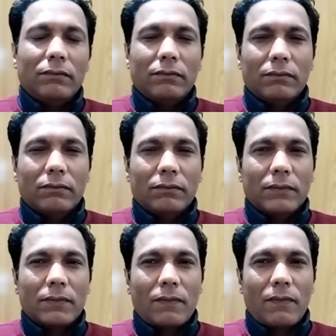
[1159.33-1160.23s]

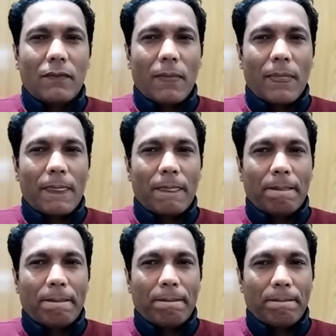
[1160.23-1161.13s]

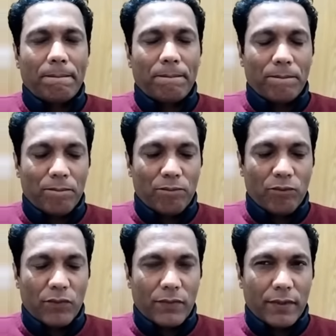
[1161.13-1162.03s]

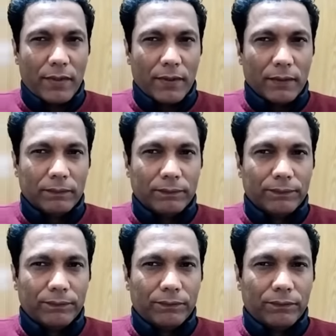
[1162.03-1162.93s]

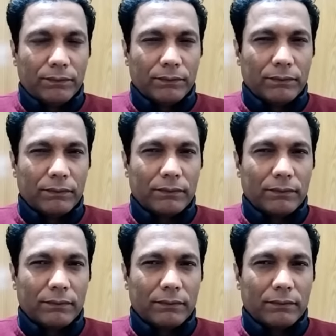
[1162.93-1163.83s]

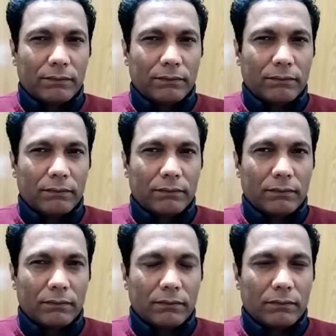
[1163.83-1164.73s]
(silent)